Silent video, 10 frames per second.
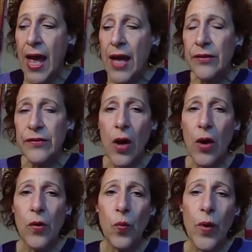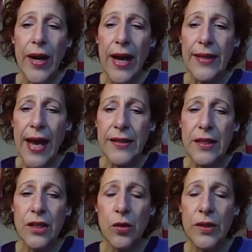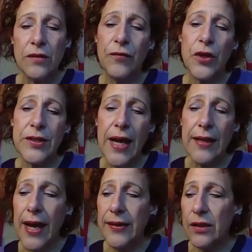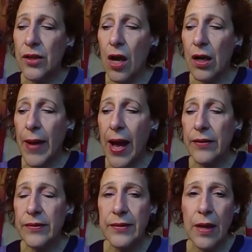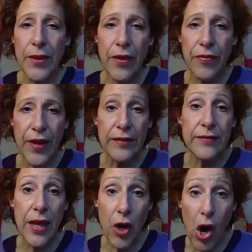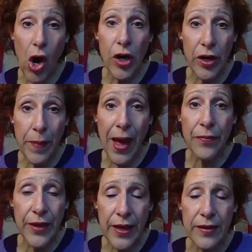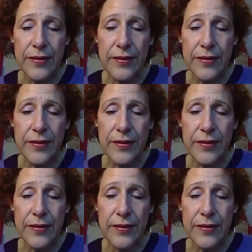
So what I'd like to do is first, I'd like to talk about some of the things that are hard about this.